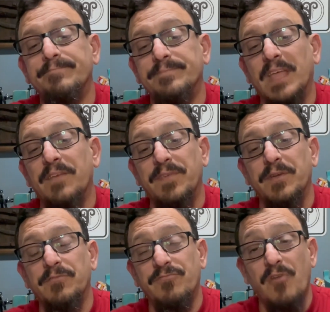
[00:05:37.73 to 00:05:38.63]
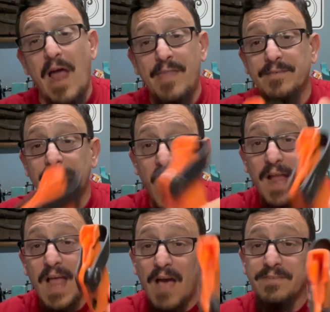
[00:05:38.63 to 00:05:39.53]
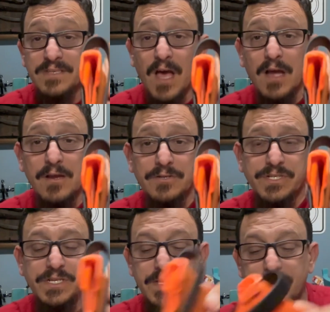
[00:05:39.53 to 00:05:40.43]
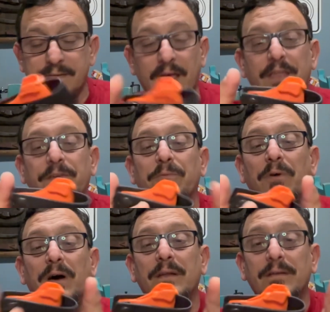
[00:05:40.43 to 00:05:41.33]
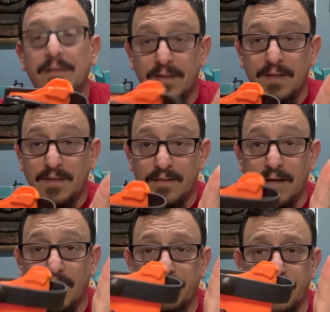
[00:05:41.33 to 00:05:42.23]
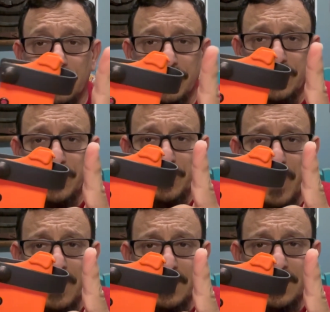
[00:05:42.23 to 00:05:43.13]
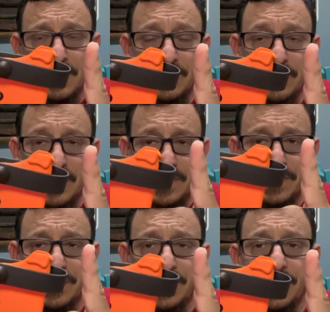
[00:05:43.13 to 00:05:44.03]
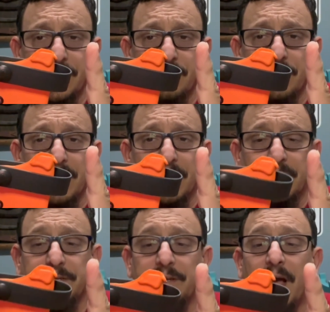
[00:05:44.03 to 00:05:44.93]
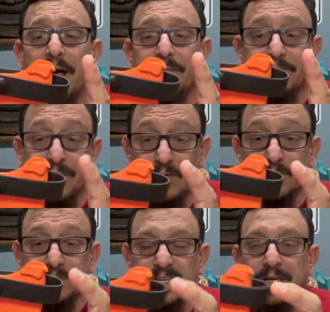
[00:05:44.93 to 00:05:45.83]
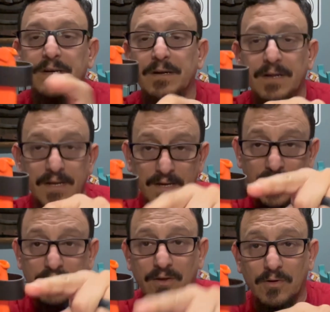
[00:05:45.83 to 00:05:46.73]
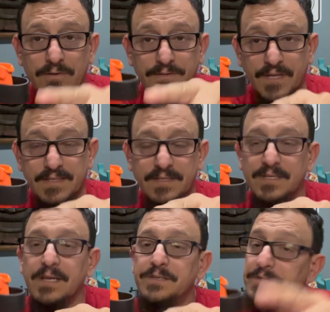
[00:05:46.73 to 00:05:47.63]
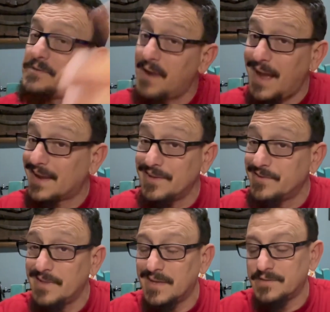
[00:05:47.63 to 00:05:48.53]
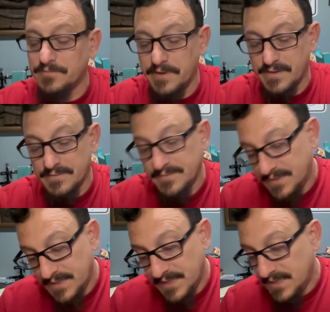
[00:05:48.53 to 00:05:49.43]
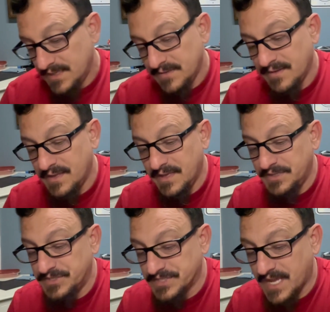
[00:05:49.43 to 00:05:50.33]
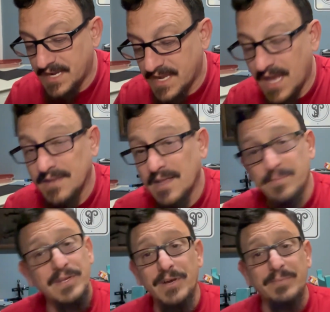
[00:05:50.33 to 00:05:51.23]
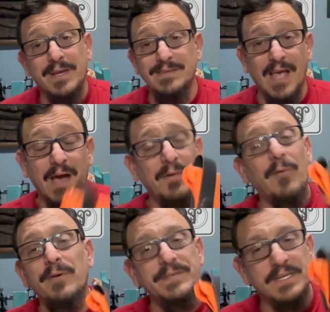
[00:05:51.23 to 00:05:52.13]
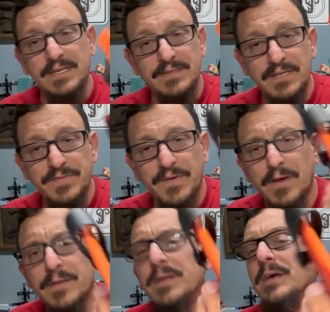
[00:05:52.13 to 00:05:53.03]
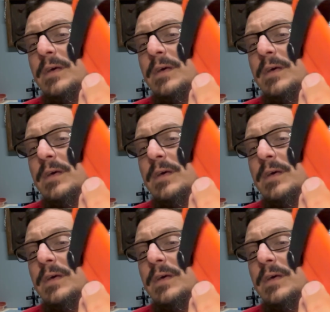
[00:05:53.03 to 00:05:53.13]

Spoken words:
If you'd rather not have a taco sheath and you want a full 2-part construction sheath where you have the holes here and the holes on this side too, I can do that as well. You just got to kind of let me know, because I'm always going to default